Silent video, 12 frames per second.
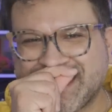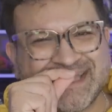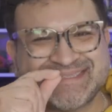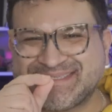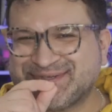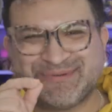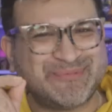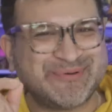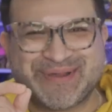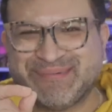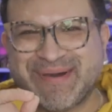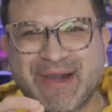it still
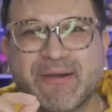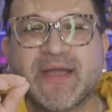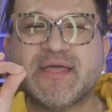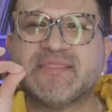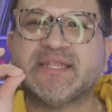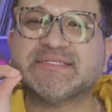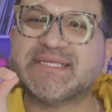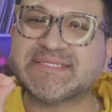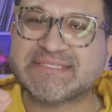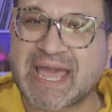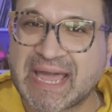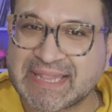won't come out. That is
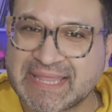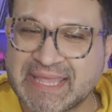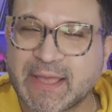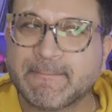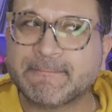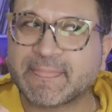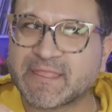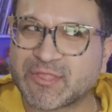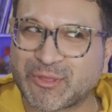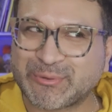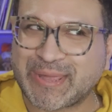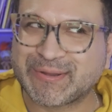exactly
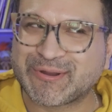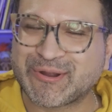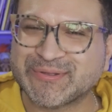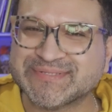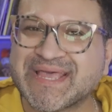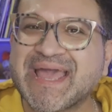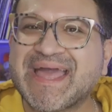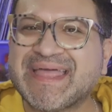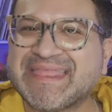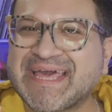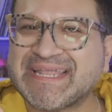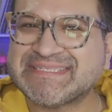slow down, Carlos.
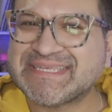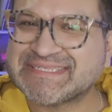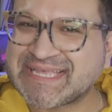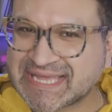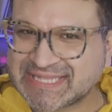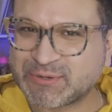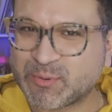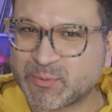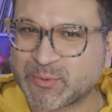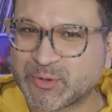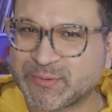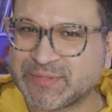That is exactly what
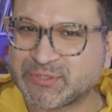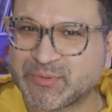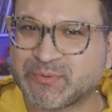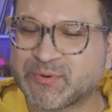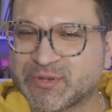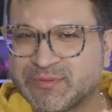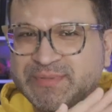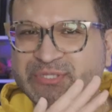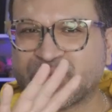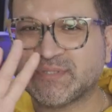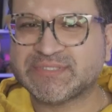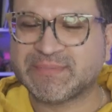we're going to be doing. We're going to be
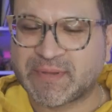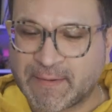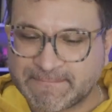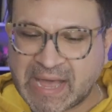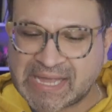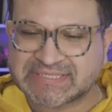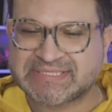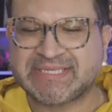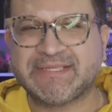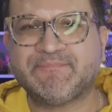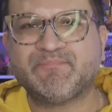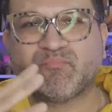doing some
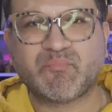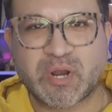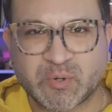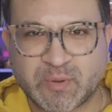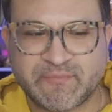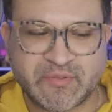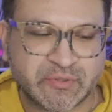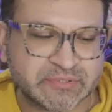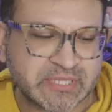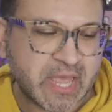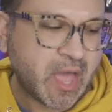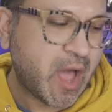unboxing, product
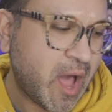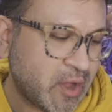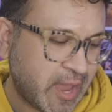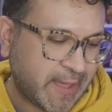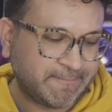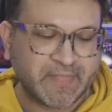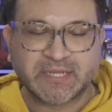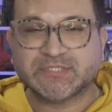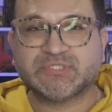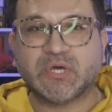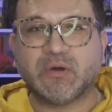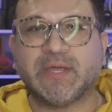reviews. Okay,
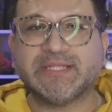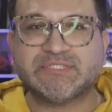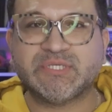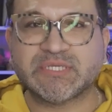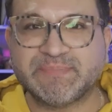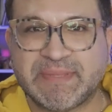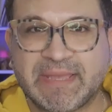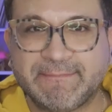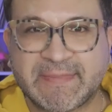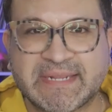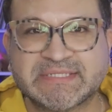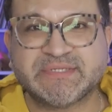so it took me a
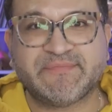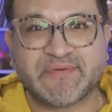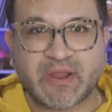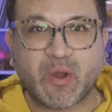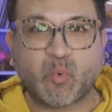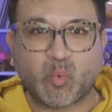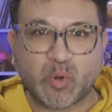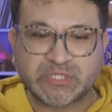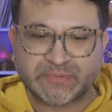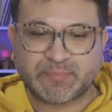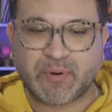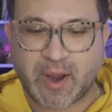minute to figure out
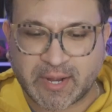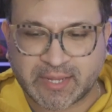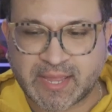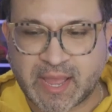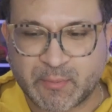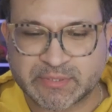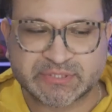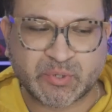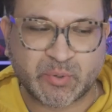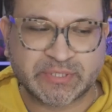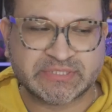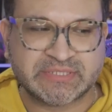which product I was
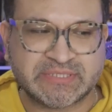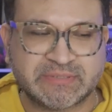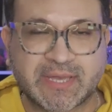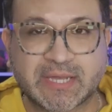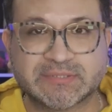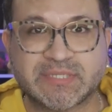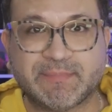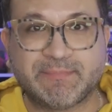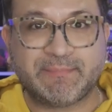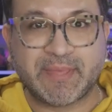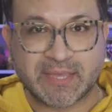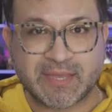going to actually
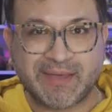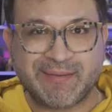pick